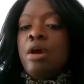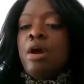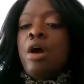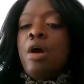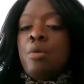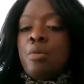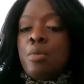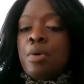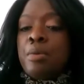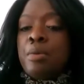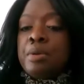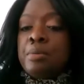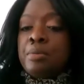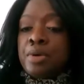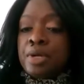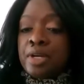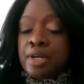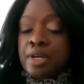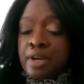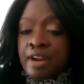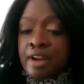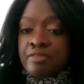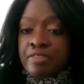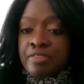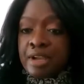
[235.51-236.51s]
on what we
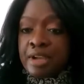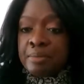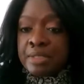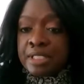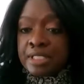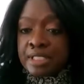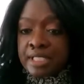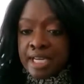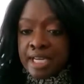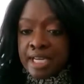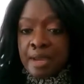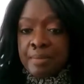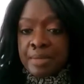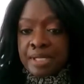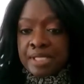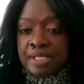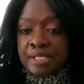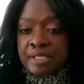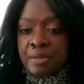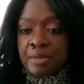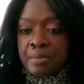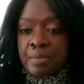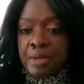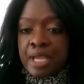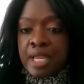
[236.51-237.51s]
wanted our family
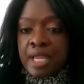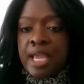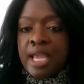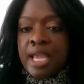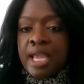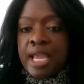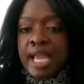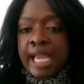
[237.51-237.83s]
dynamics to be.